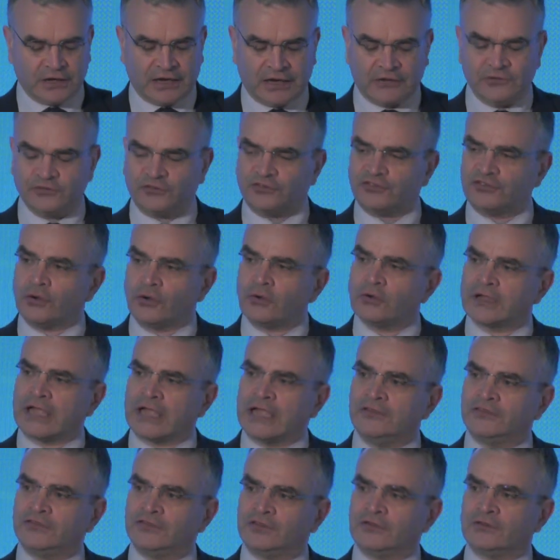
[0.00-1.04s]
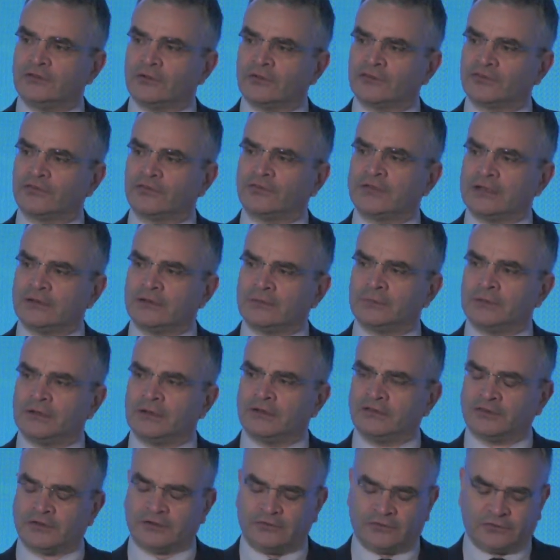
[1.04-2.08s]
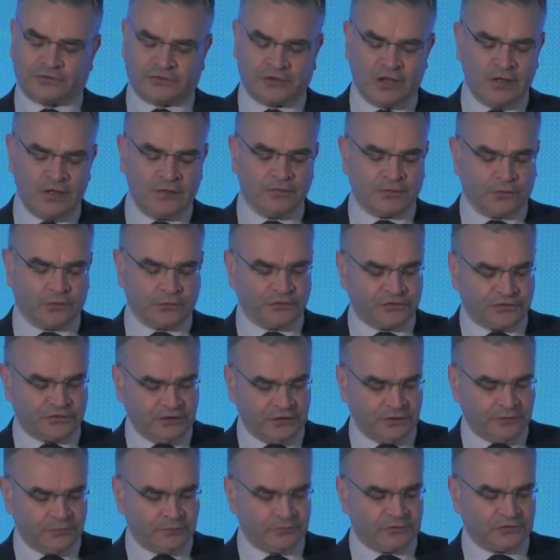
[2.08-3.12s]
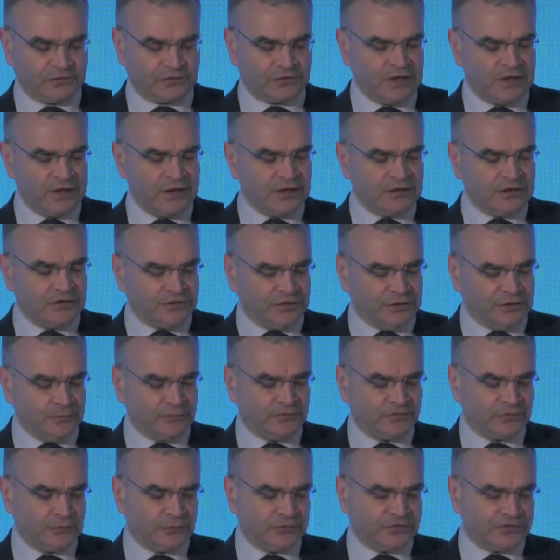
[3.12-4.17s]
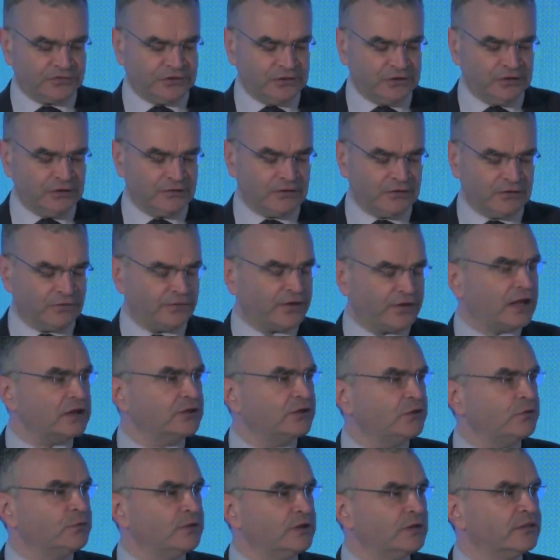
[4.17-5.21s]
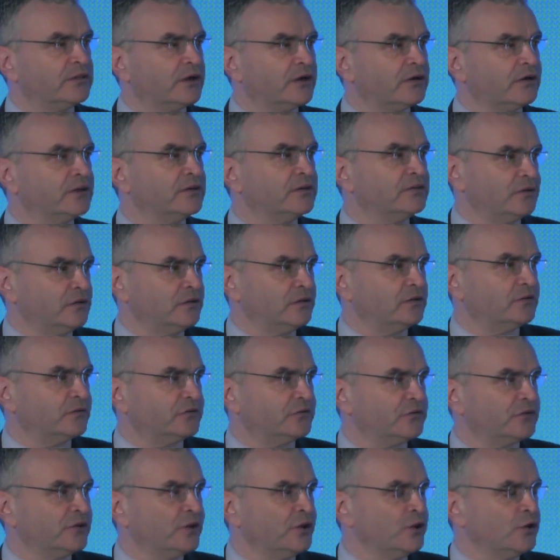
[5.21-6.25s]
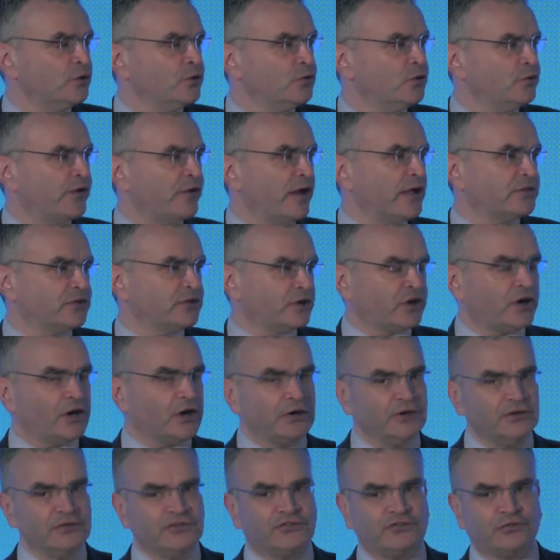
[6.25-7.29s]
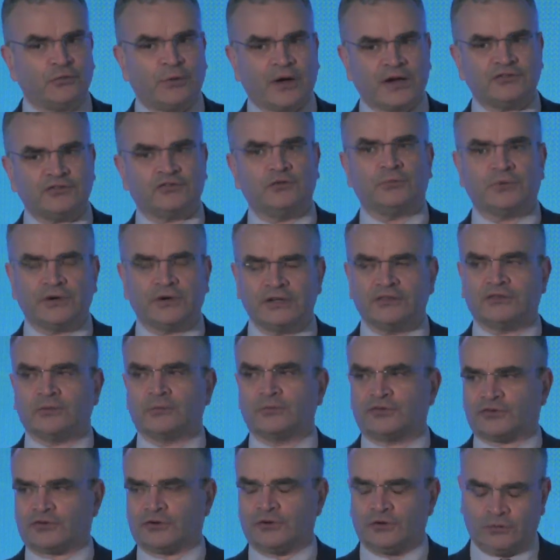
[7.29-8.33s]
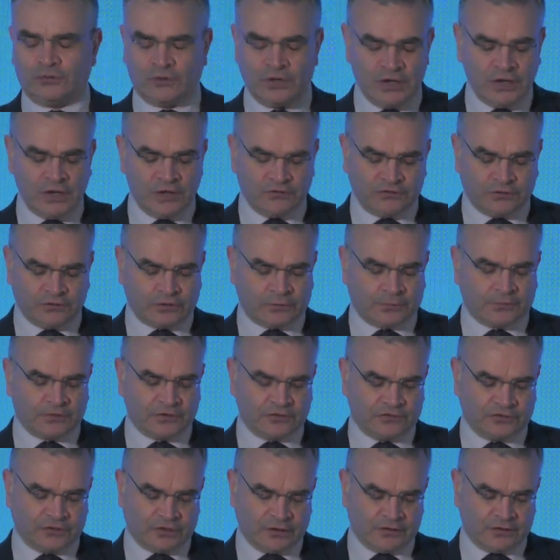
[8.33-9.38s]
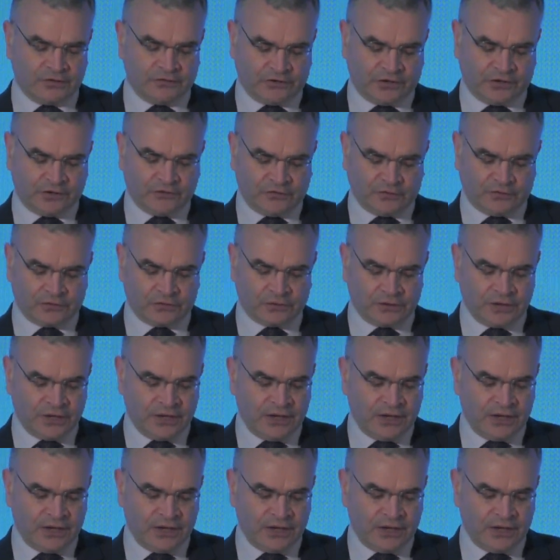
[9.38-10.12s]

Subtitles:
and showcasing those availabilities, those teams who've seen value in their ideas, who've had the courage to actually bring them through to commercialisation